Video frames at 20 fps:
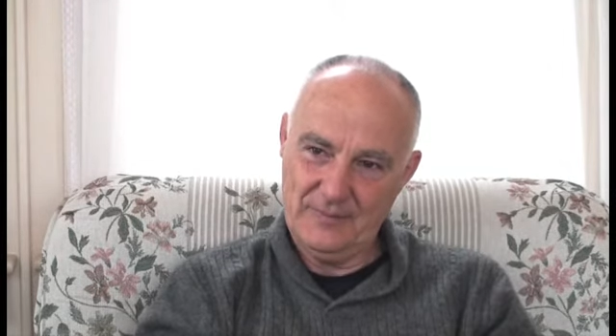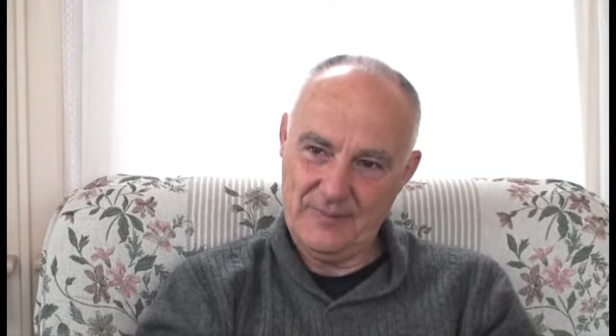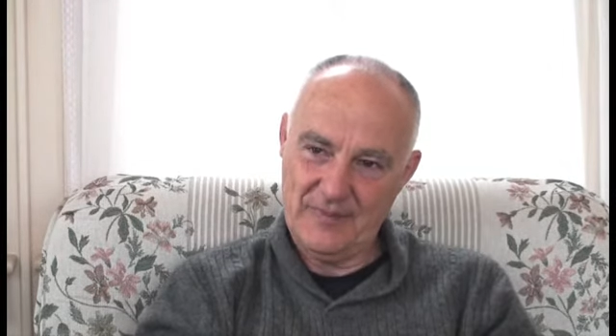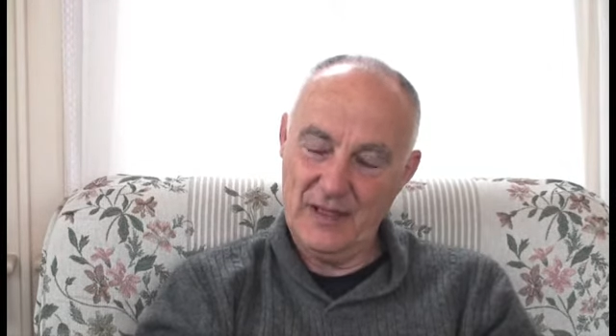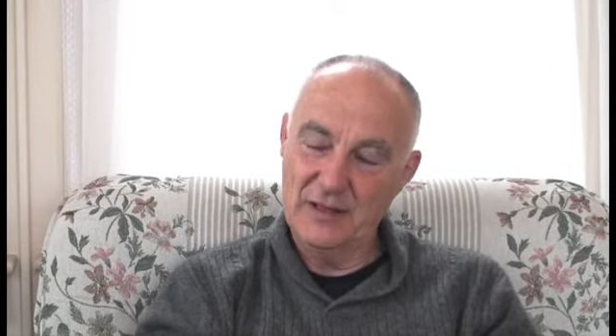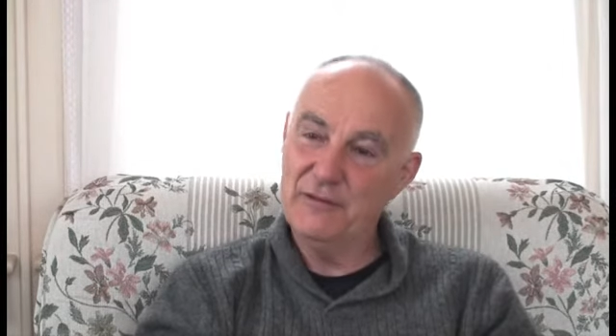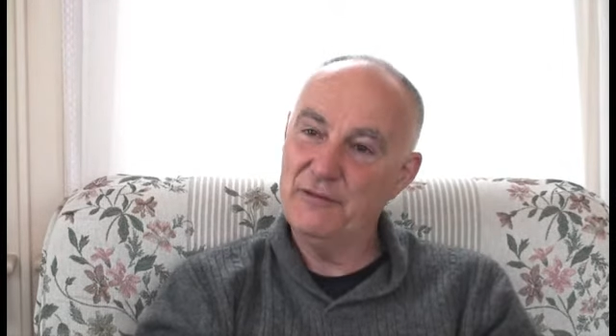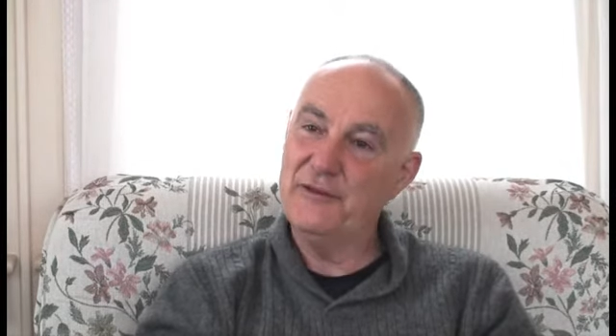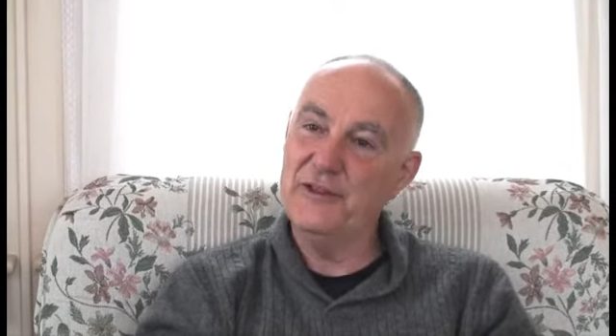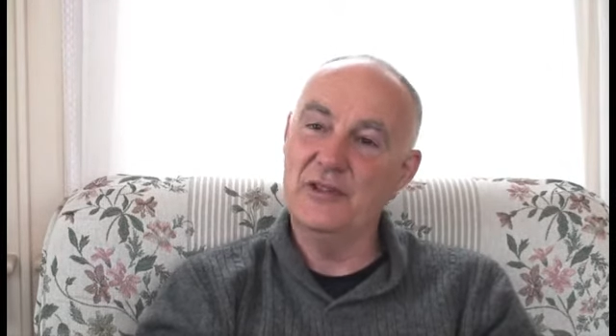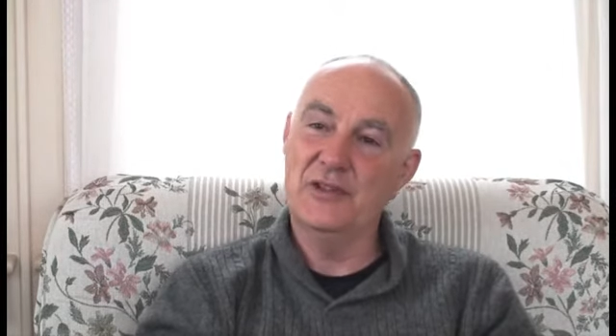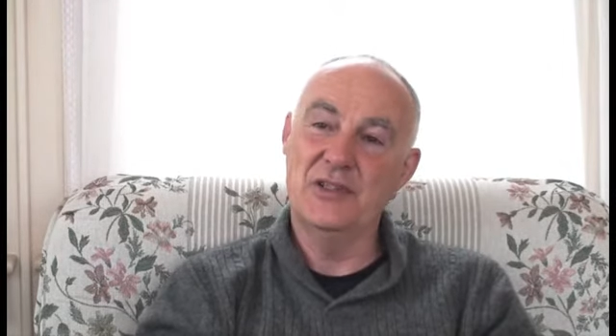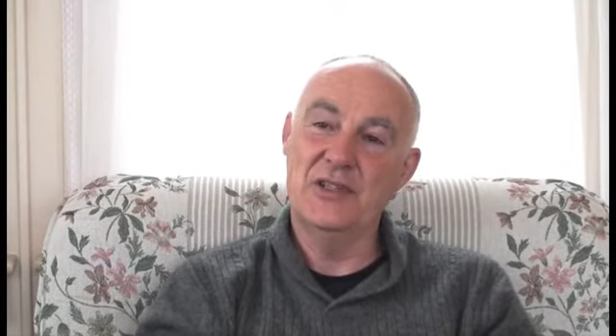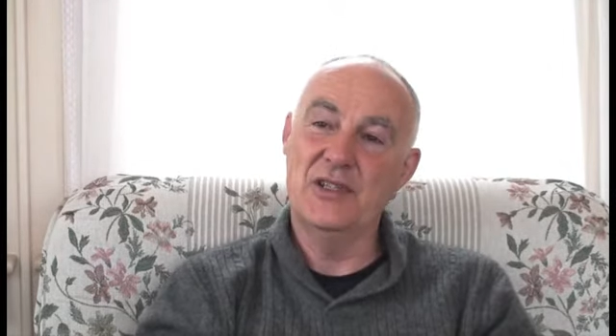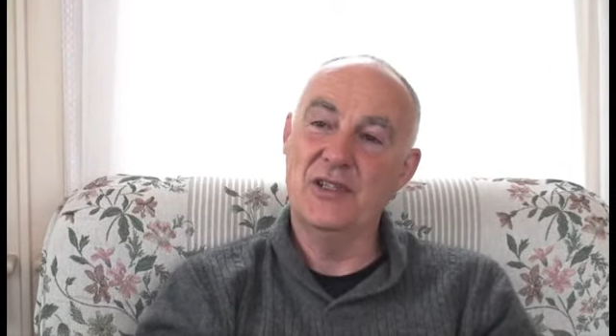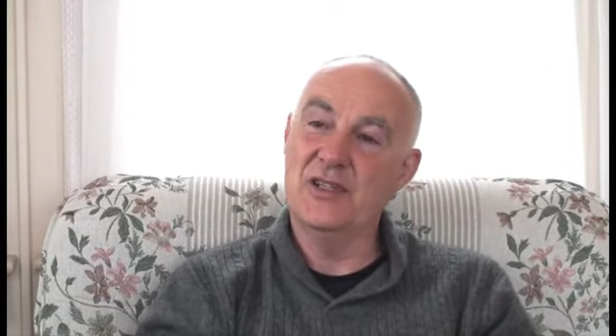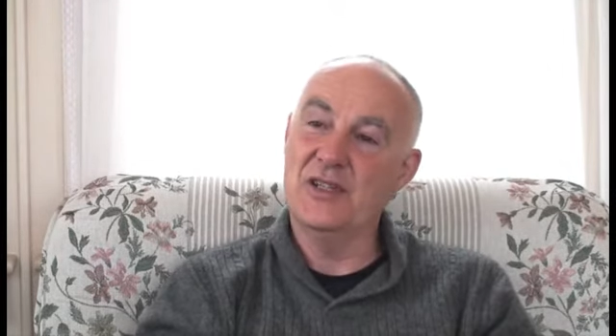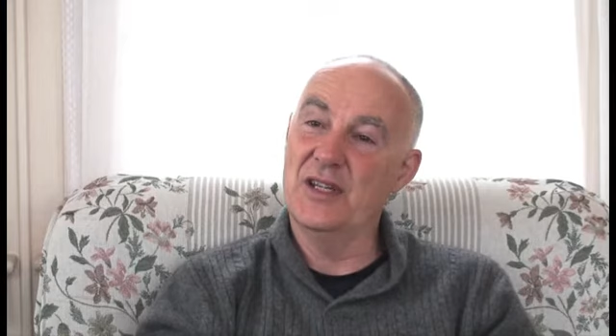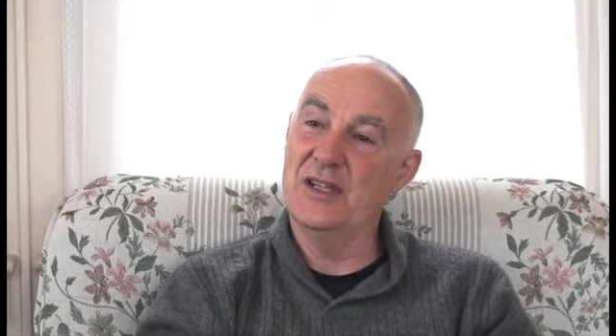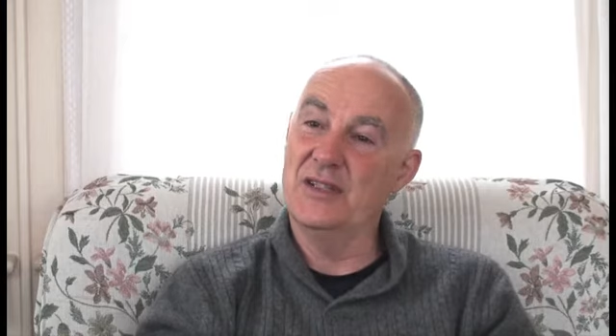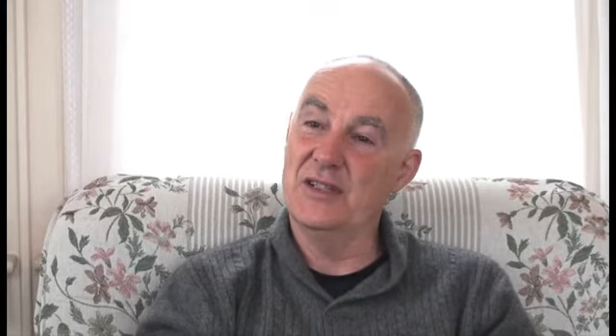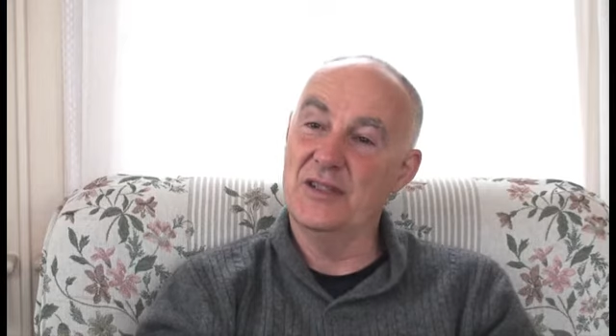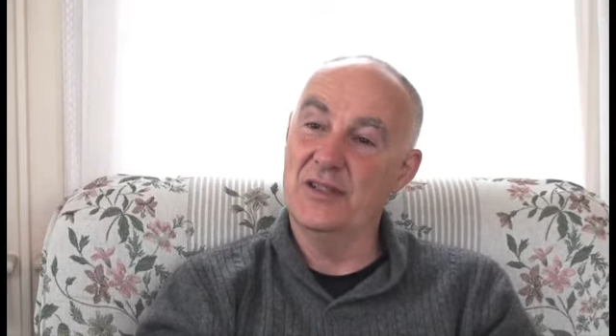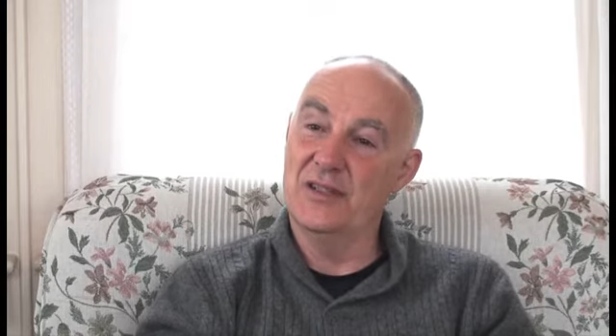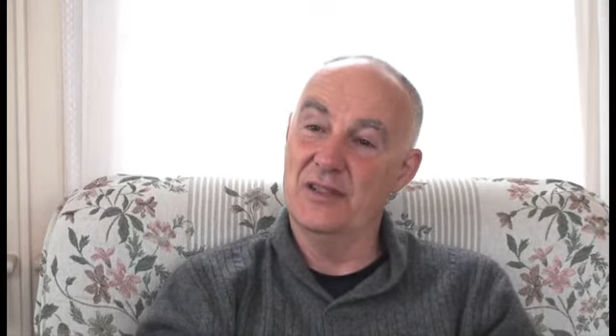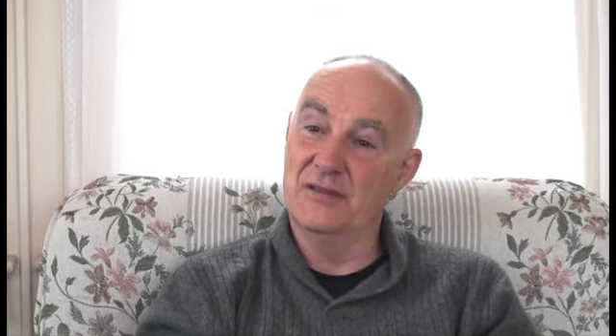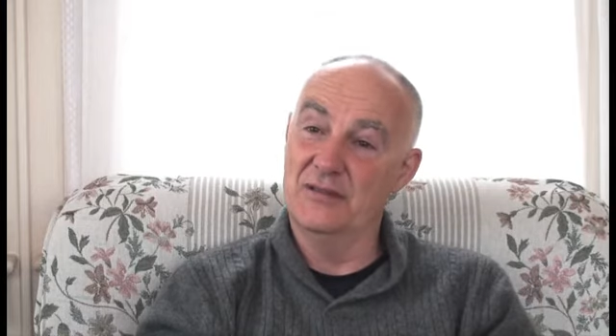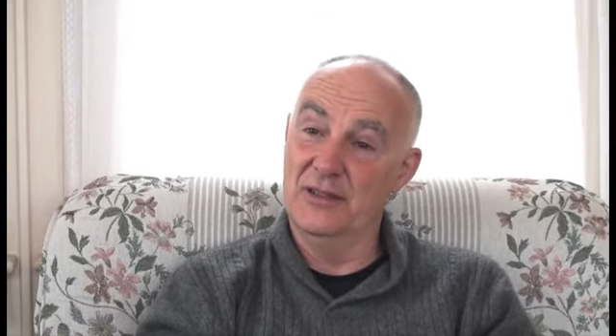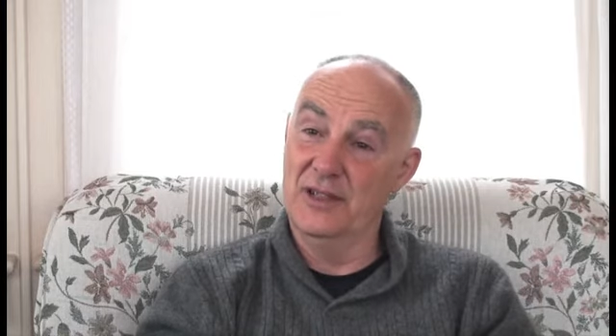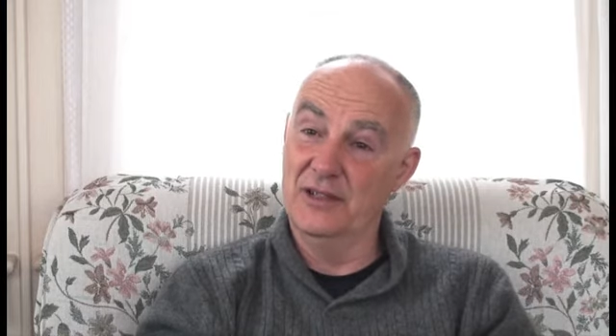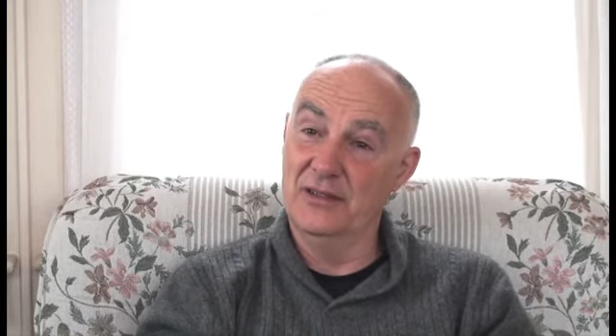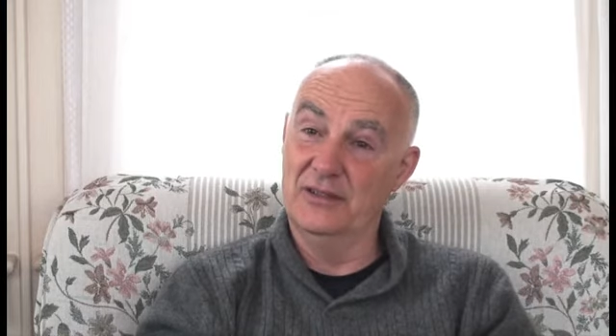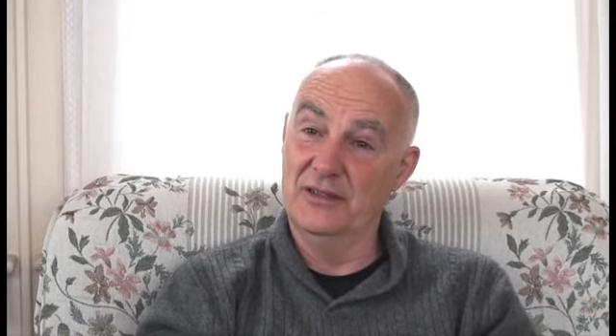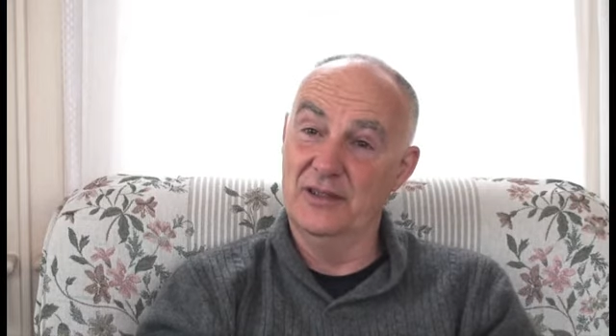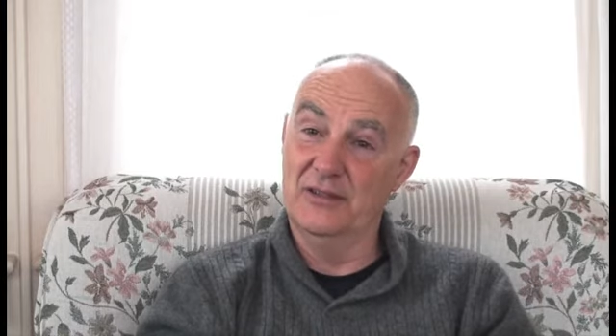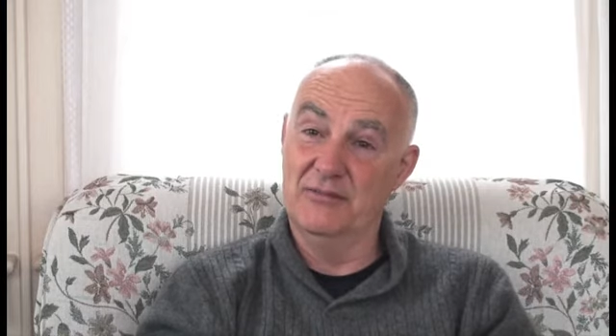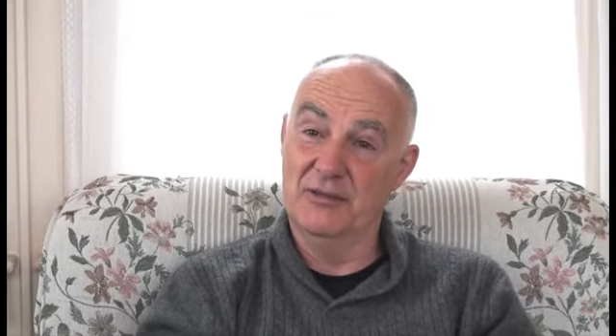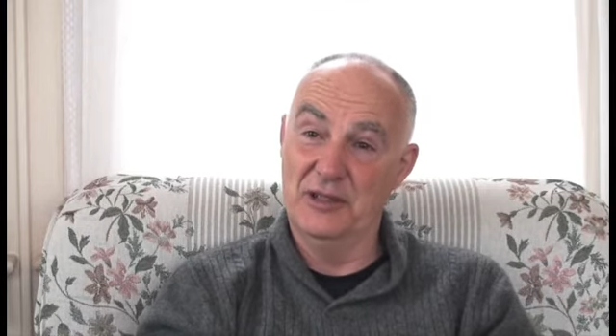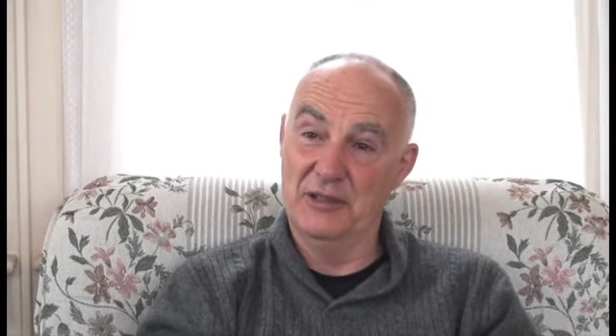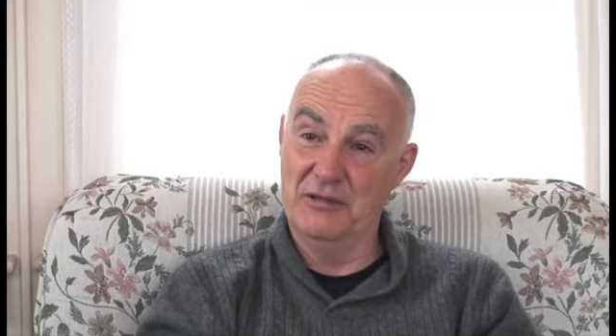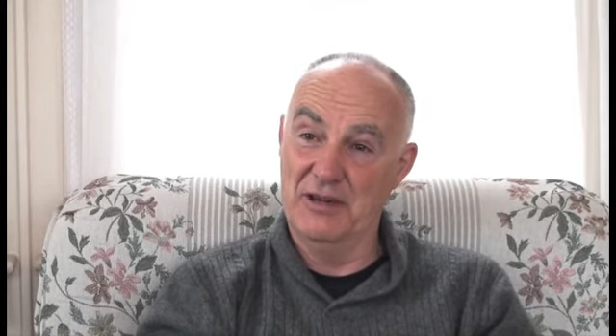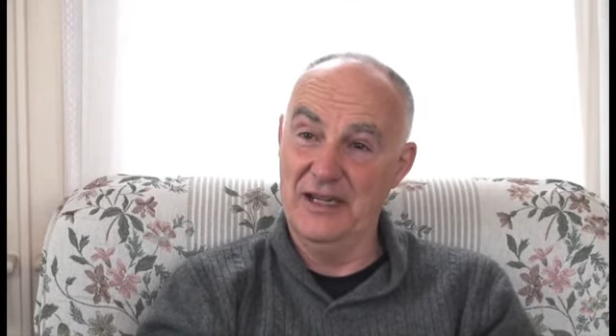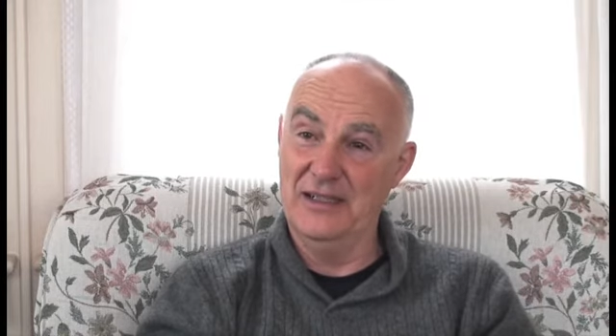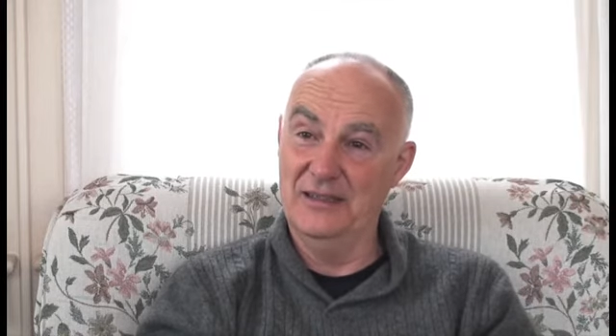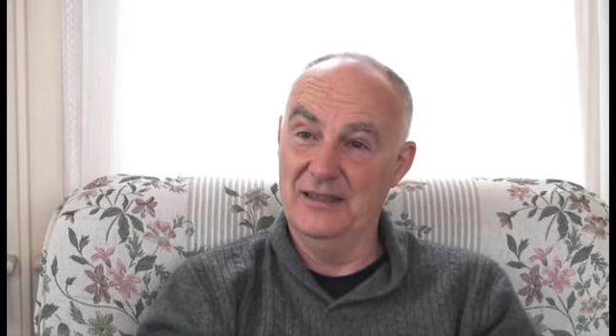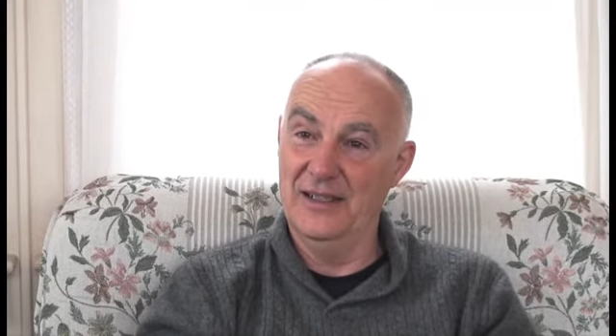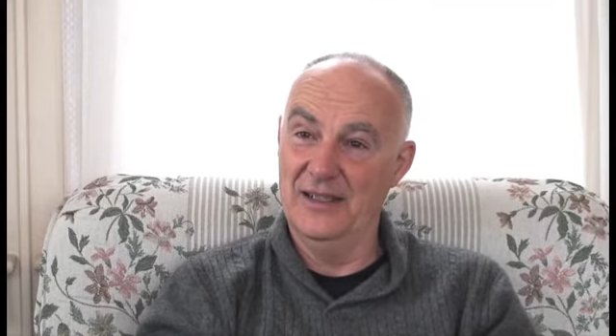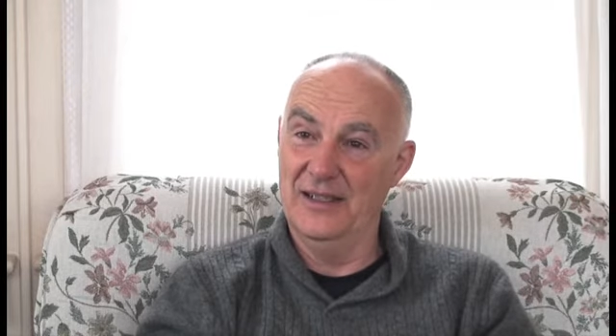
feel these senses of guilt and regret